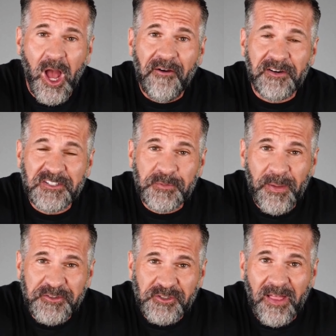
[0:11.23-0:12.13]
of our
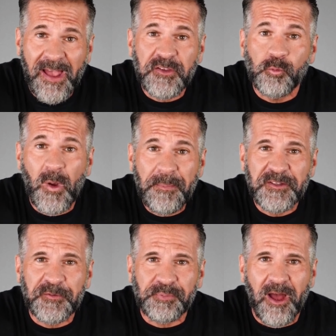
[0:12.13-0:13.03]
specialized
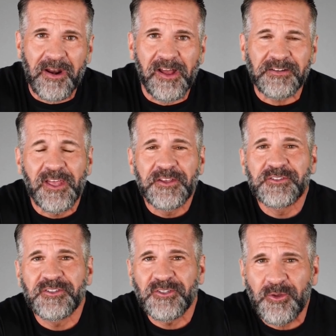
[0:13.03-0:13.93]
women's product,
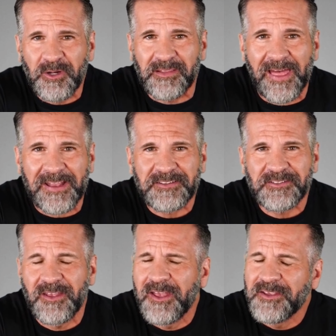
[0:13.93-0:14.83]
Sutolex.